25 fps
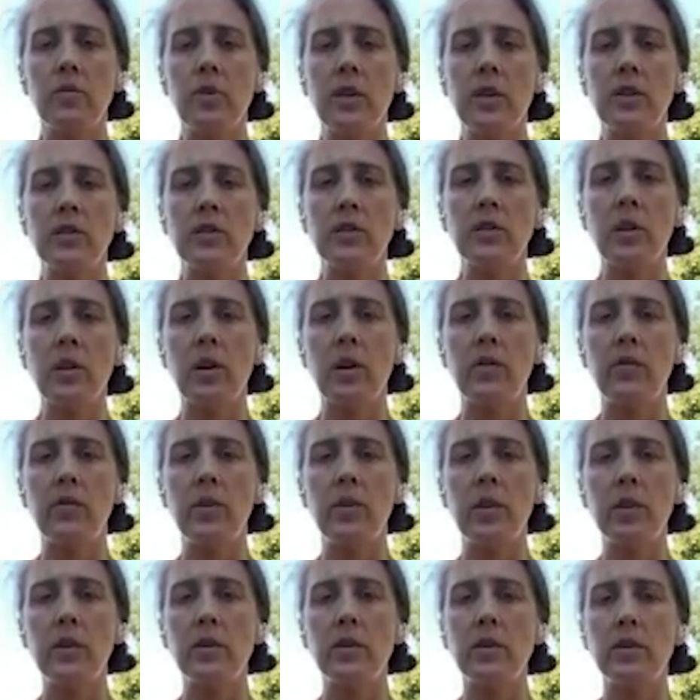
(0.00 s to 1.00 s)
chest
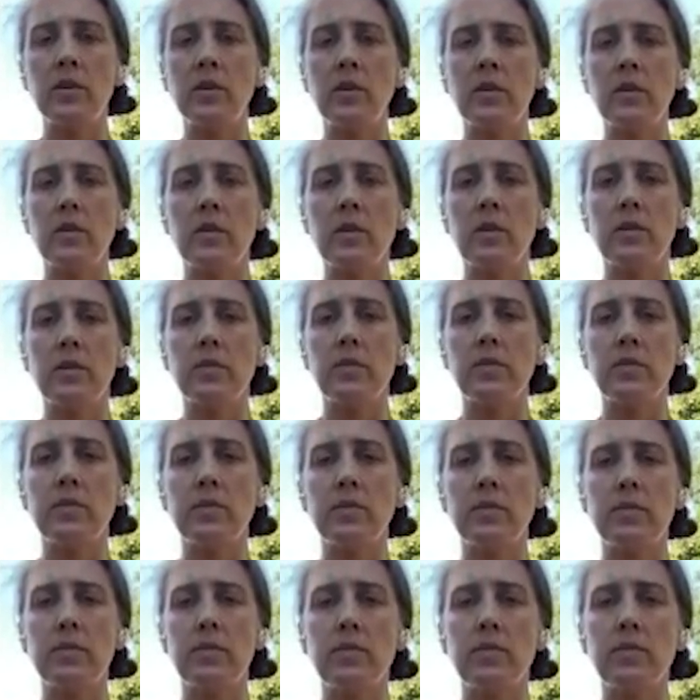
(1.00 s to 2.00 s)
softens,
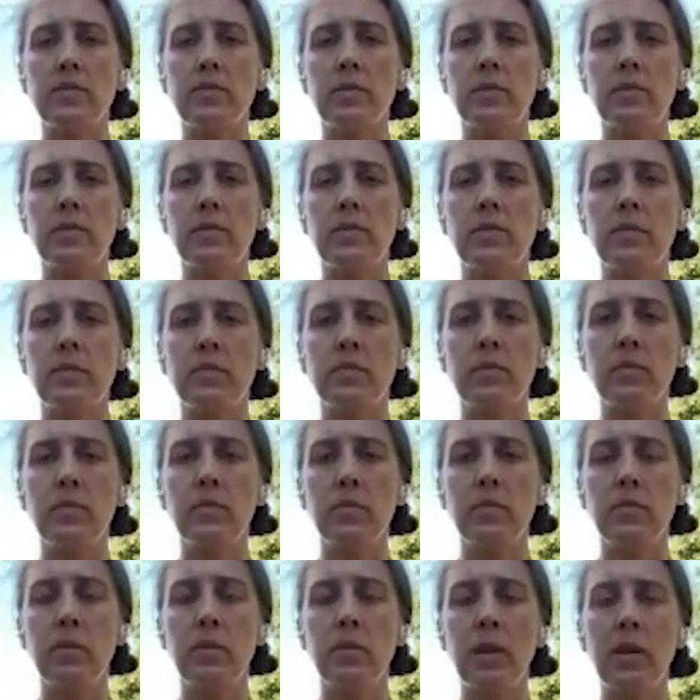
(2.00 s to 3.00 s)

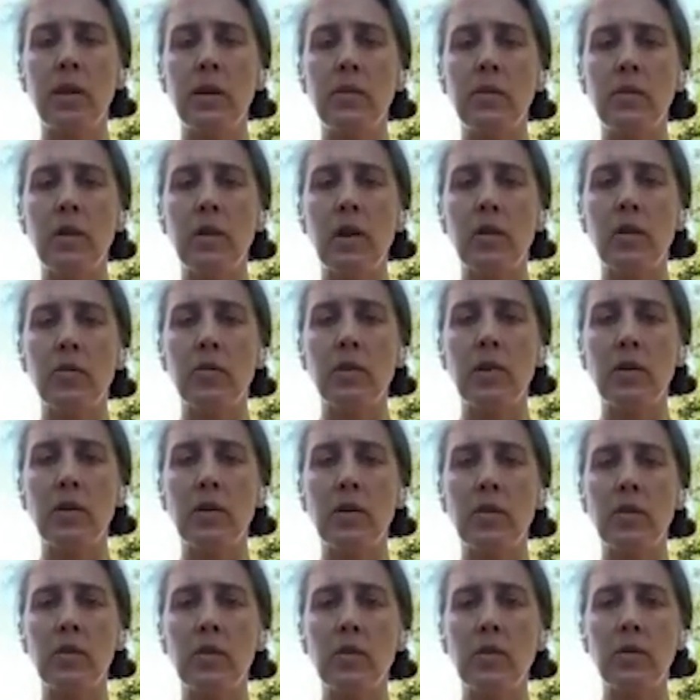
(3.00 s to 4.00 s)
belly
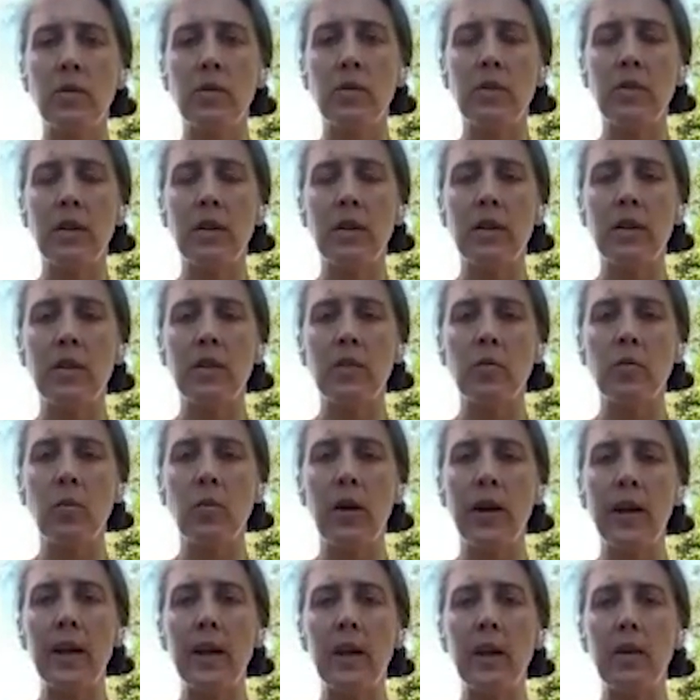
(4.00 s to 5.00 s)
softens. So it's like this
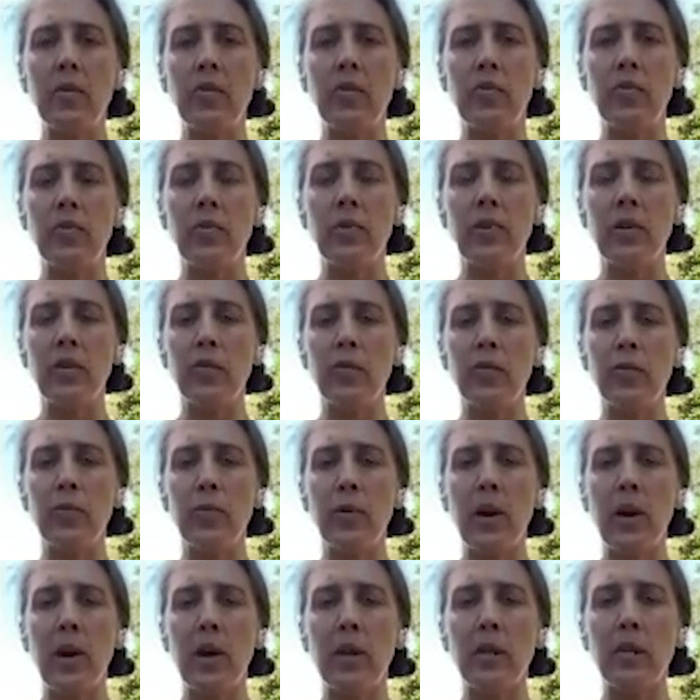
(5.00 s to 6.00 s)
wave of
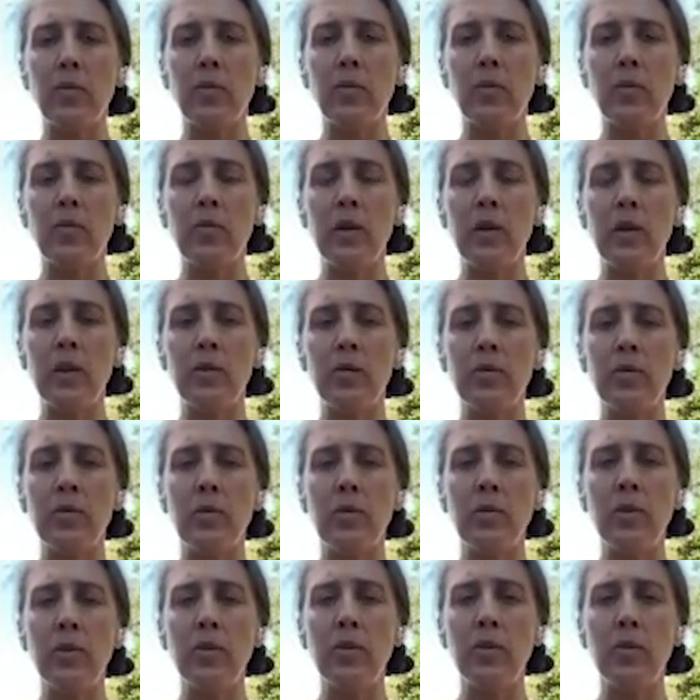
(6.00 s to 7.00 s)
breath moving
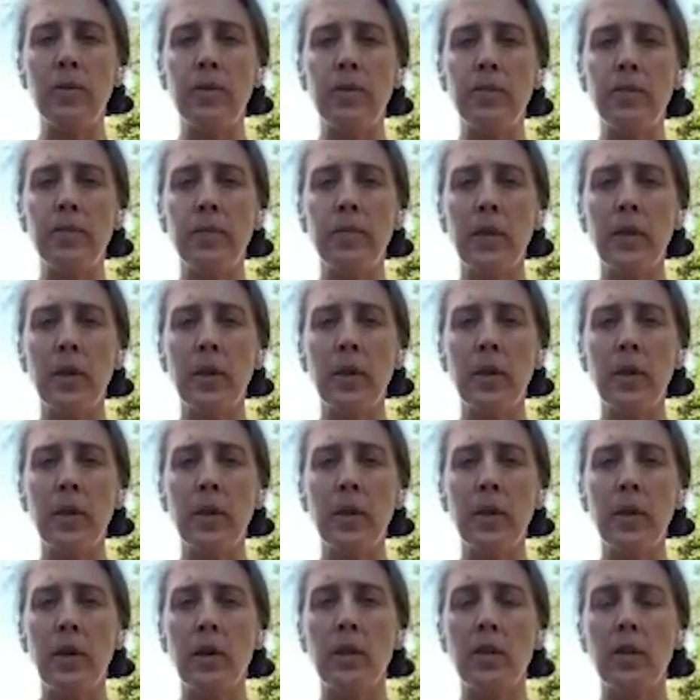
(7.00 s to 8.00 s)
through you.
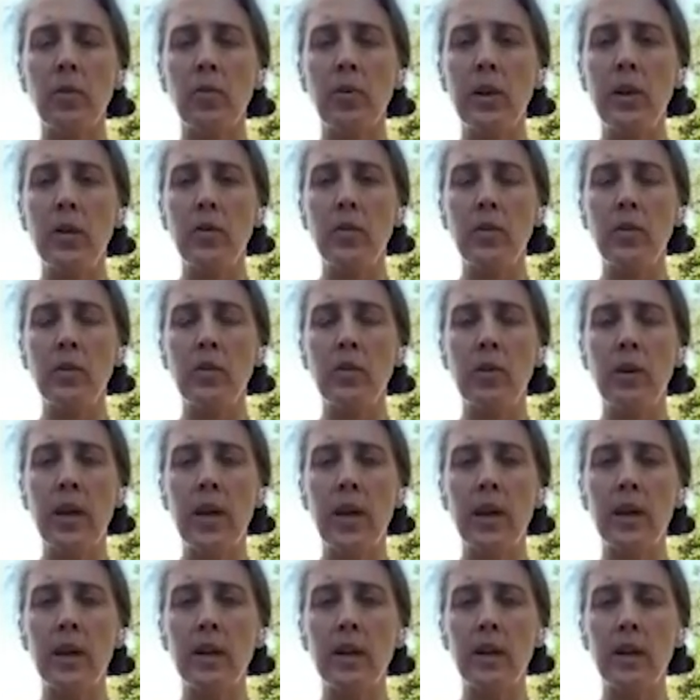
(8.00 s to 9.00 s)
Another way you could
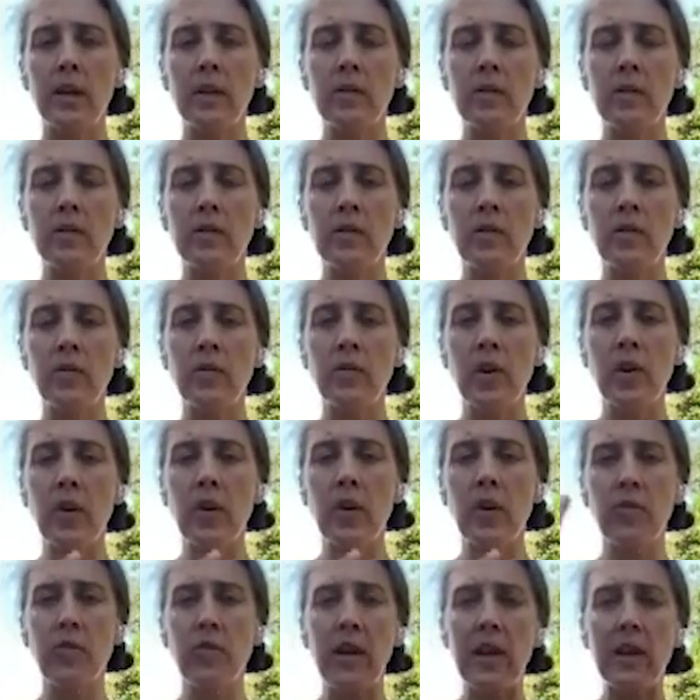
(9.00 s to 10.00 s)
look at it is as
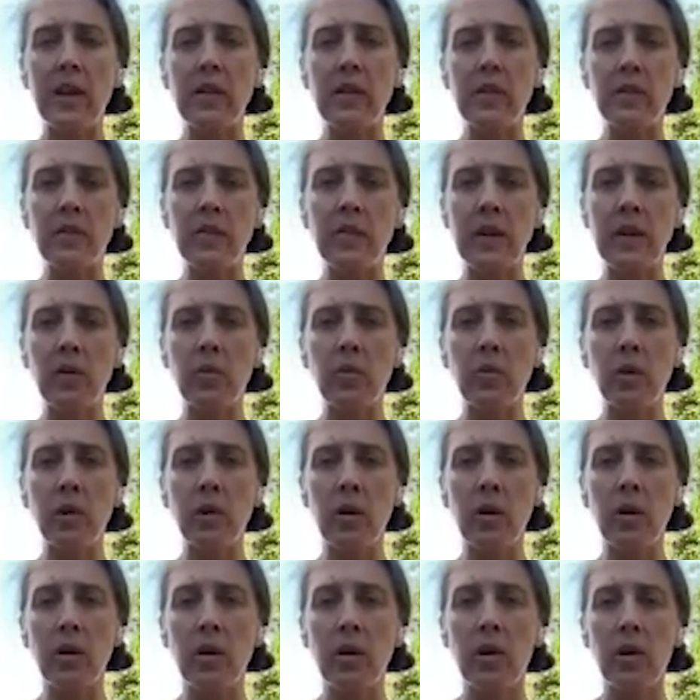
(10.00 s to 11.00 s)
a vase that
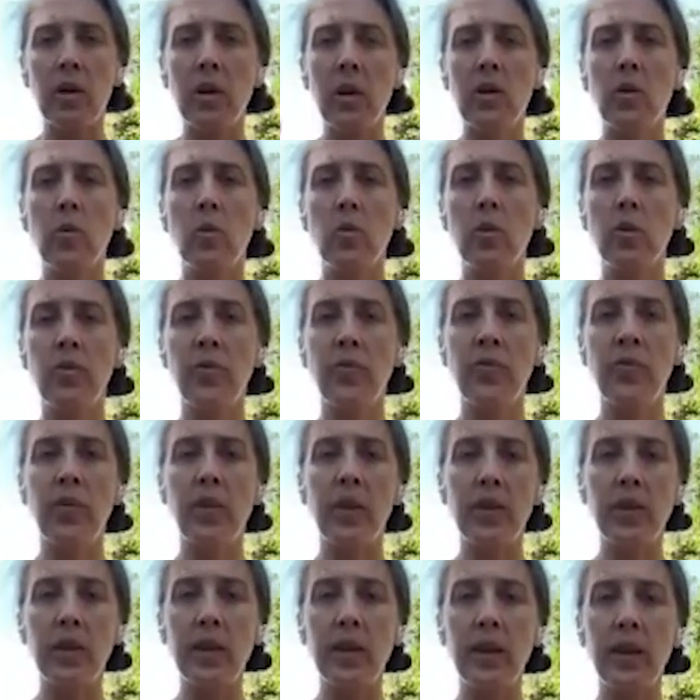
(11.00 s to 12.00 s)
we're
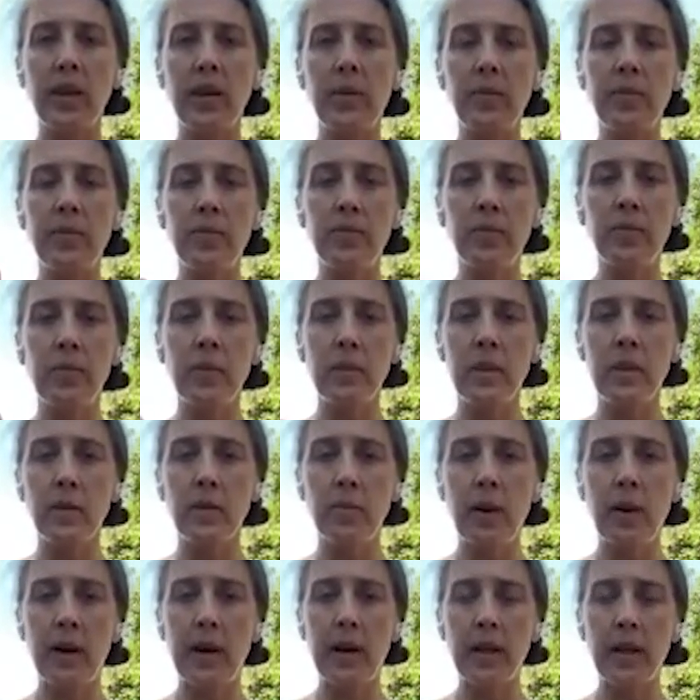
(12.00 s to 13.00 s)
filling the
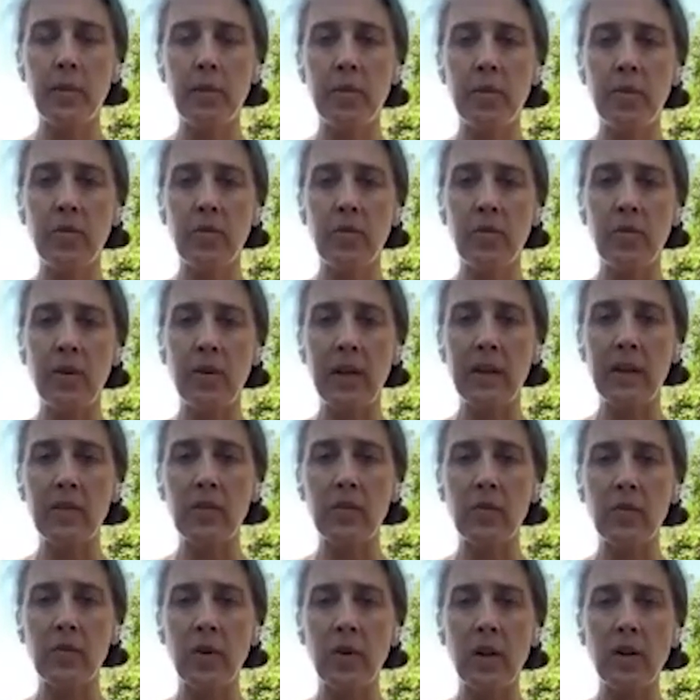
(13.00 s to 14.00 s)
bottom of the
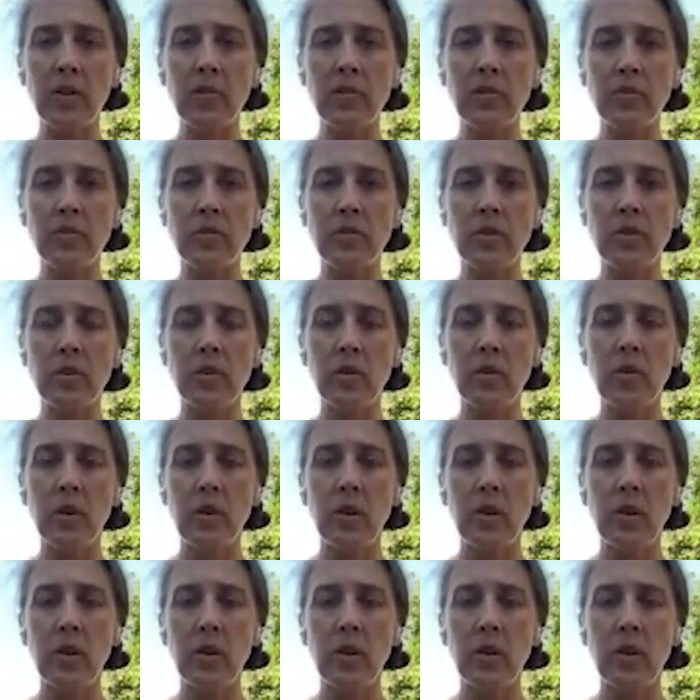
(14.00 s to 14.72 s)
vase first,